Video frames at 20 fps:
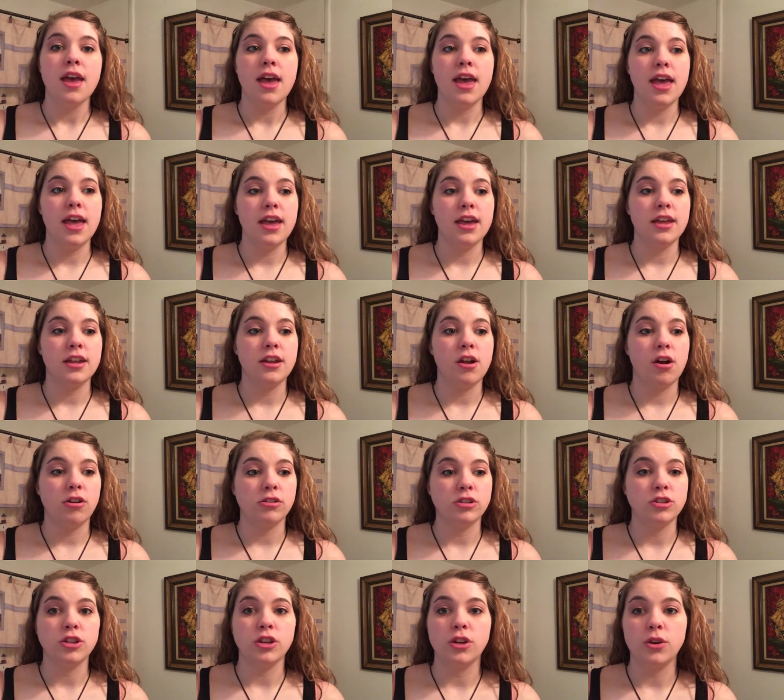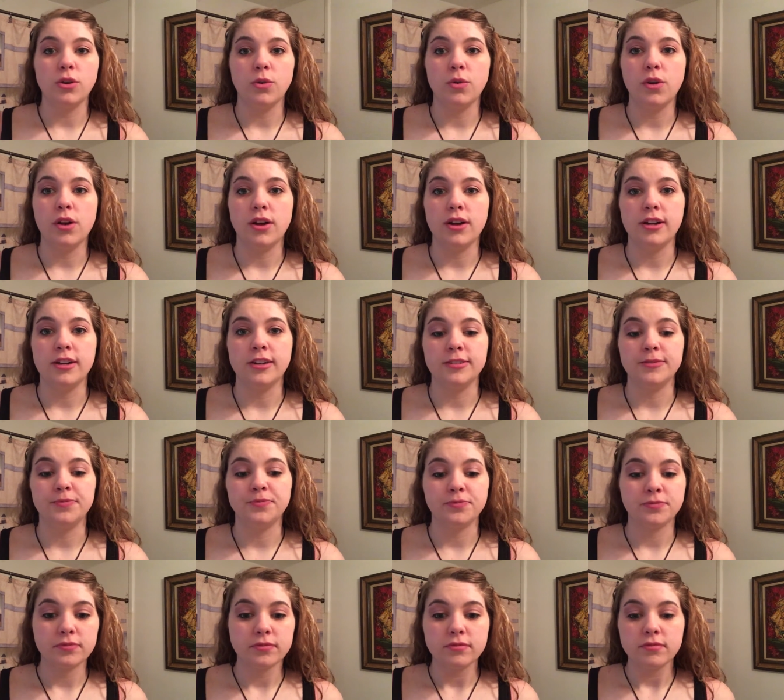and also
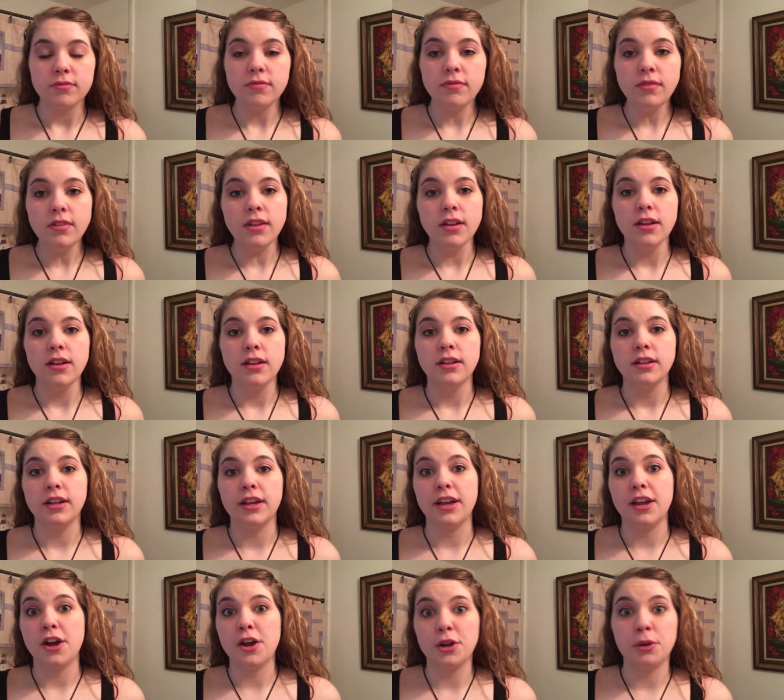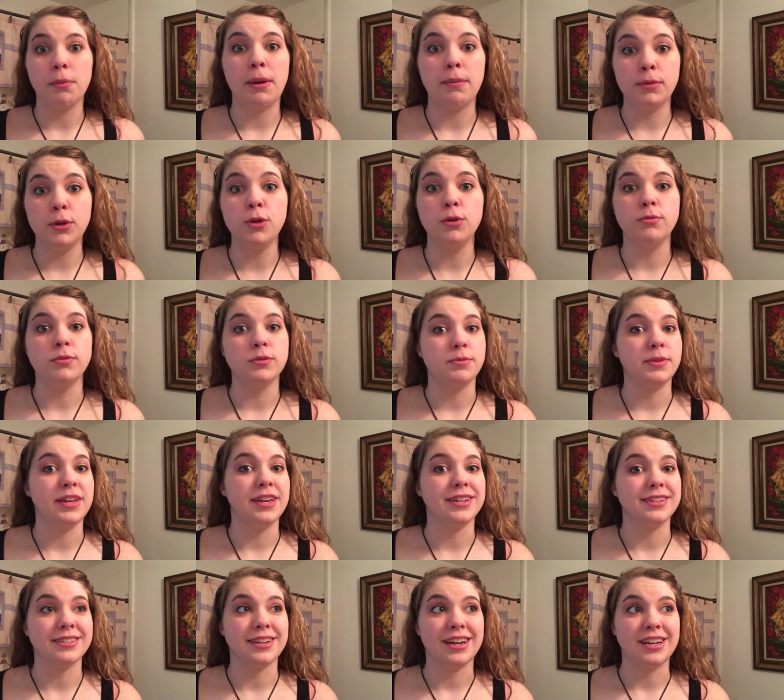um, like under my boobs
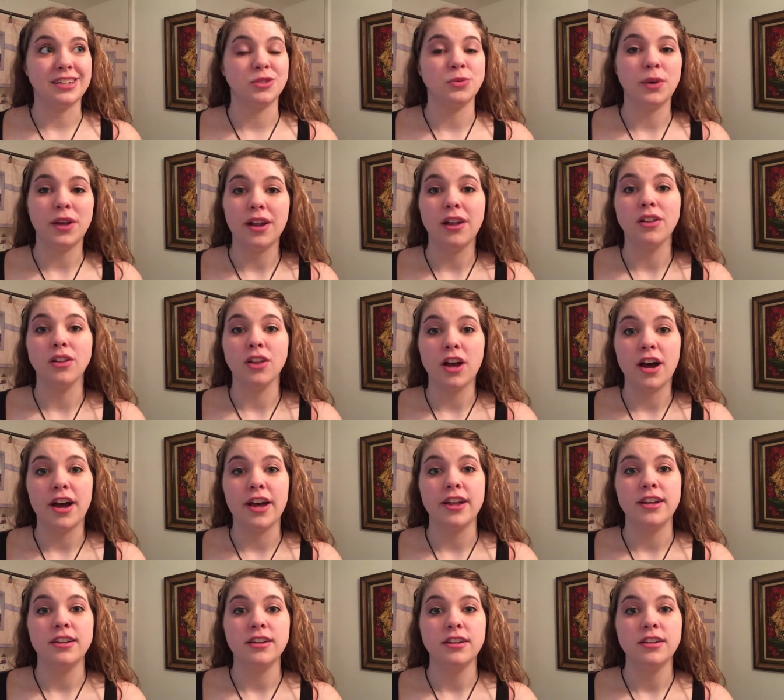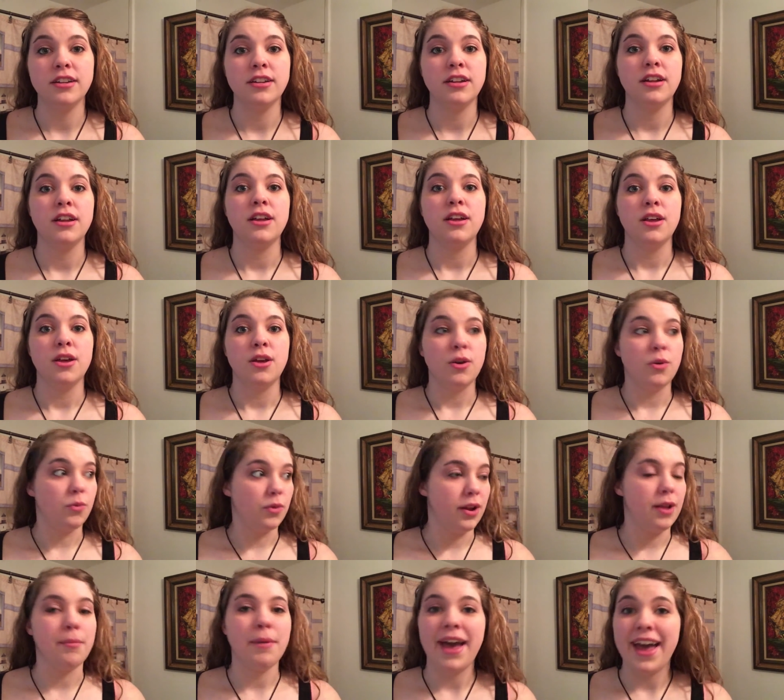because I sweat a lot
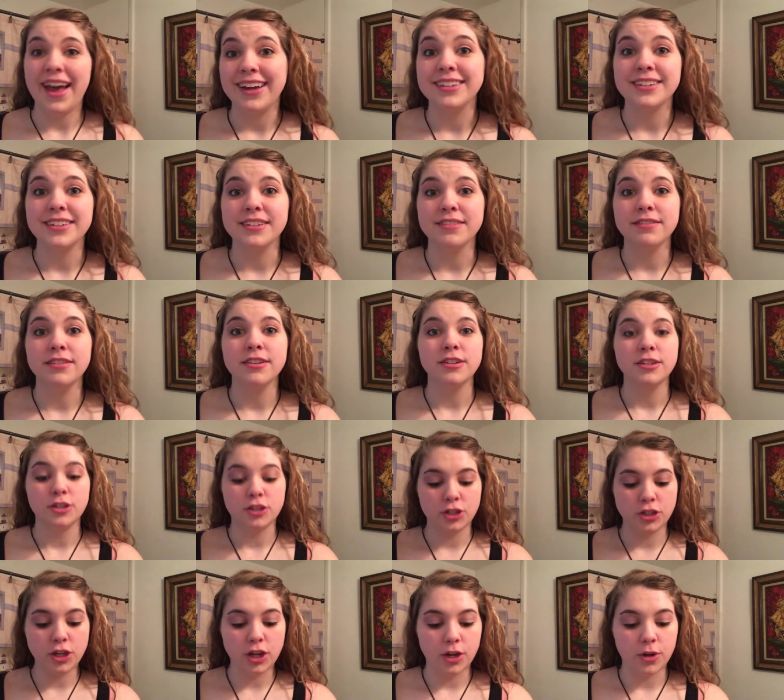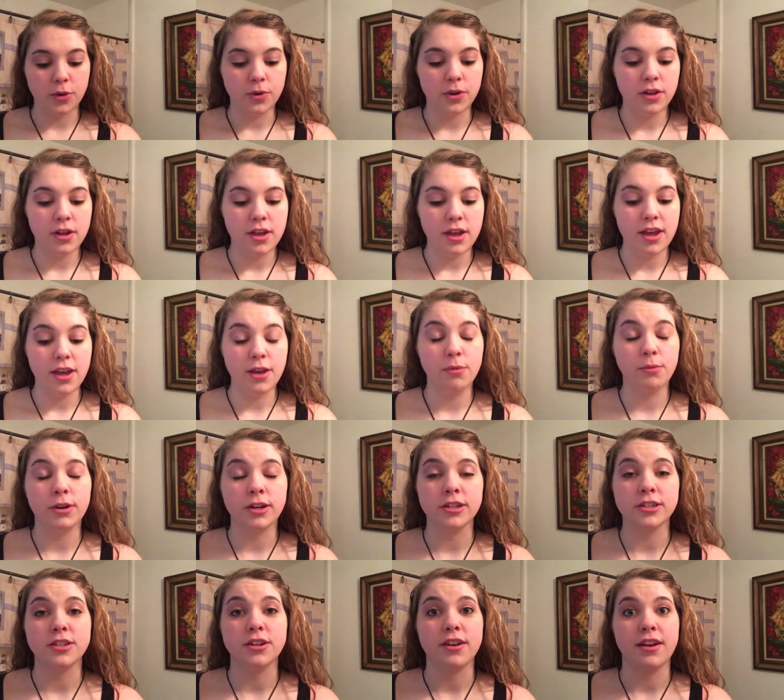when I'm active. So it
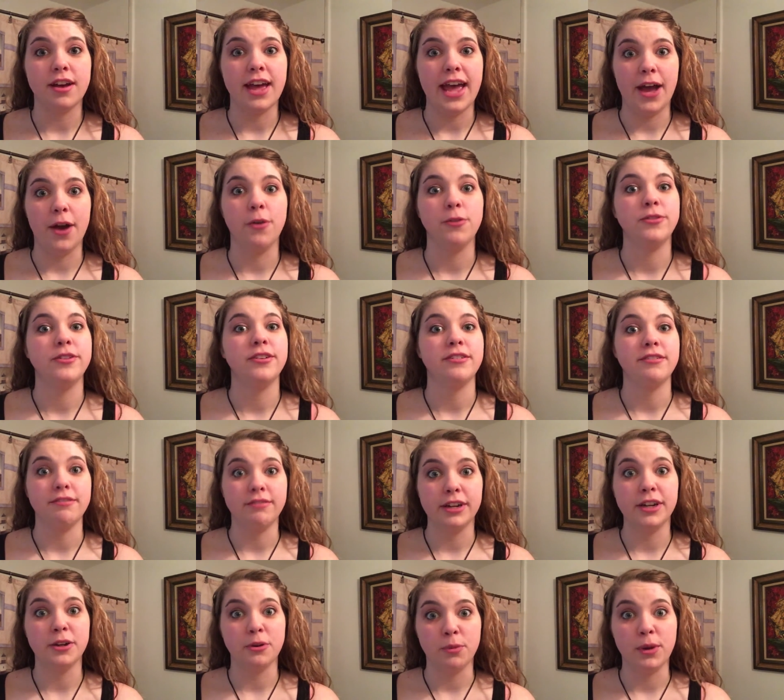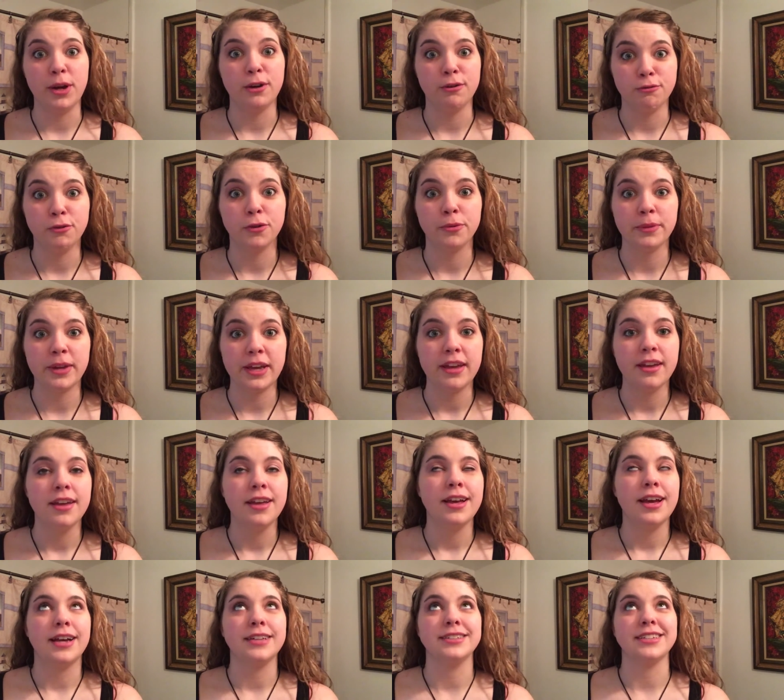worked out very well for me.
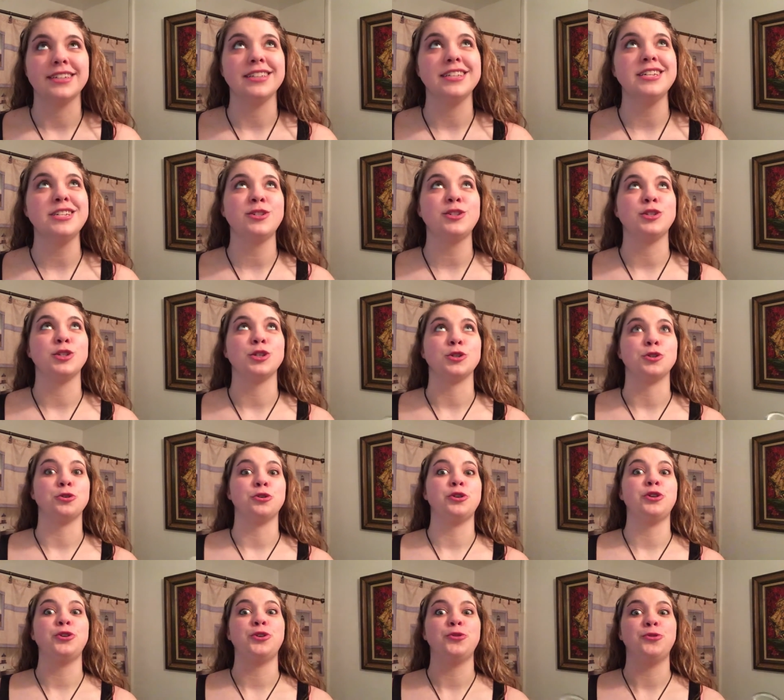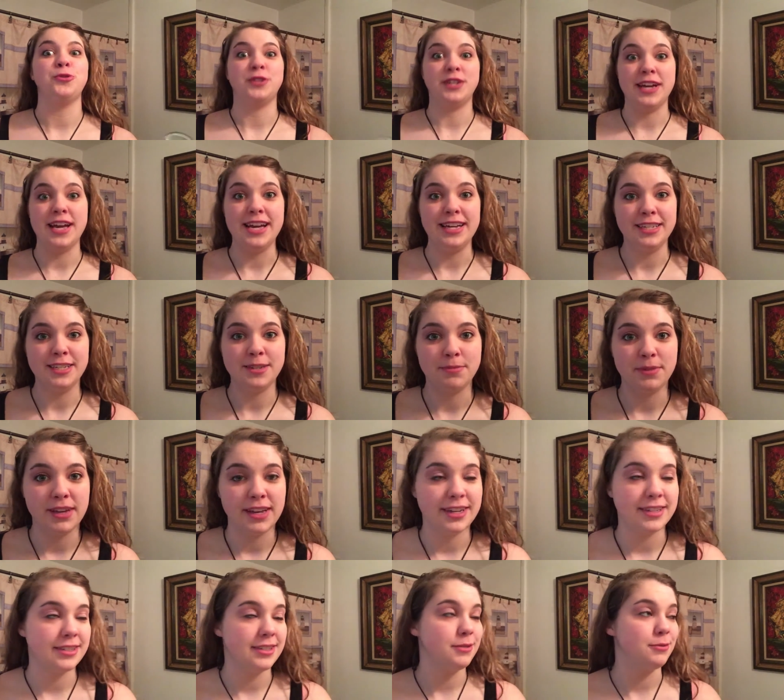I was like, this is the true test
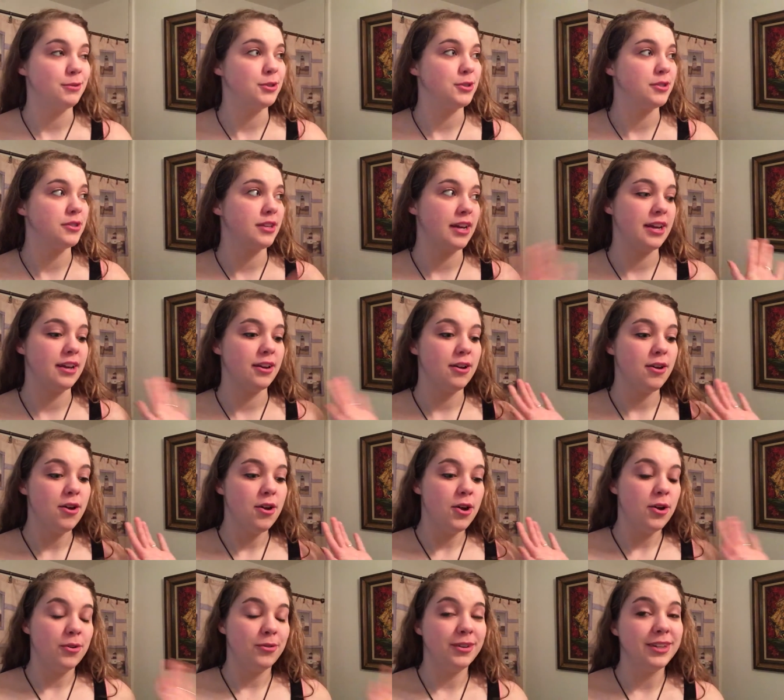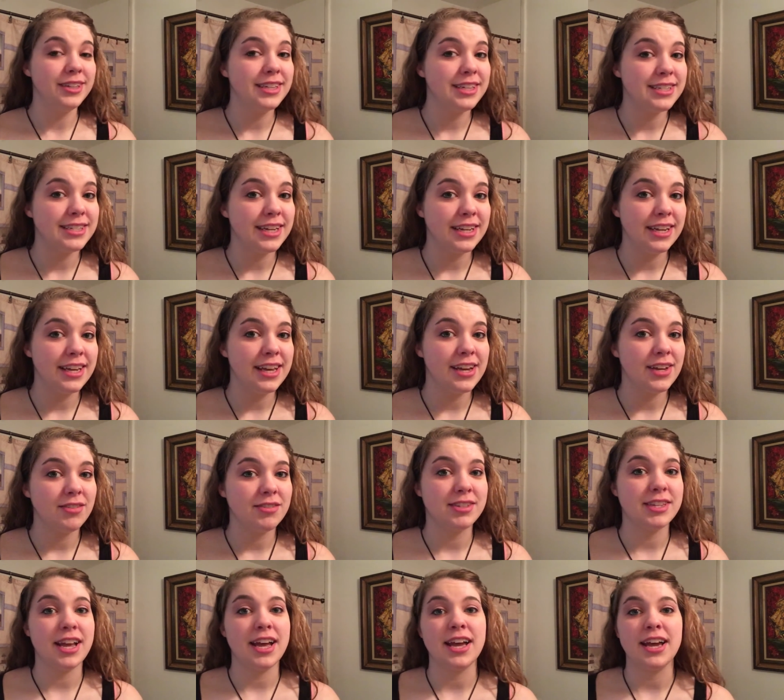because it was like really sunny
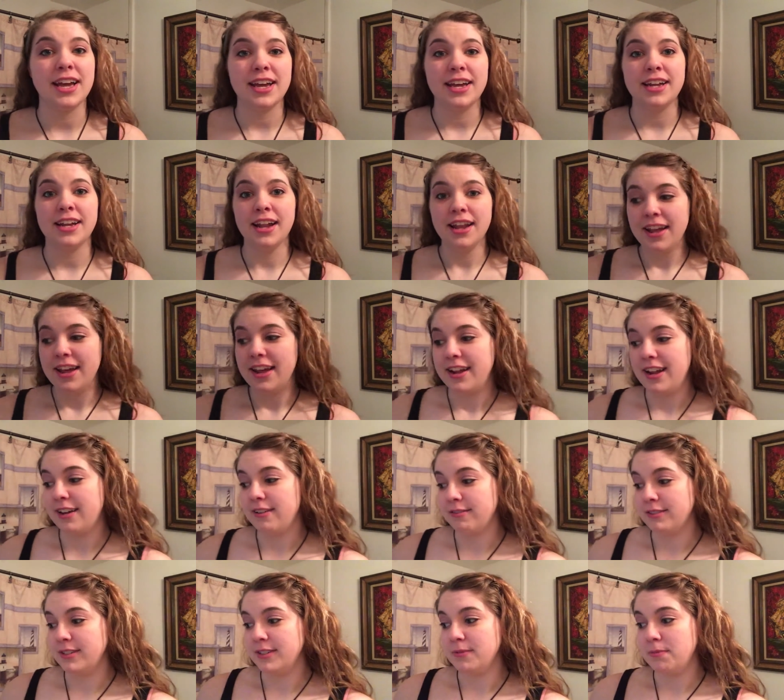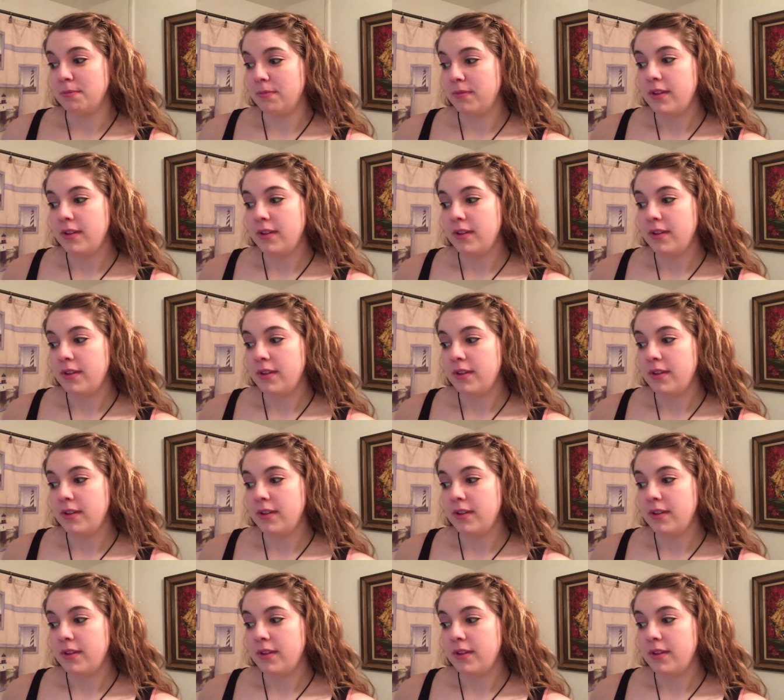outside and I was,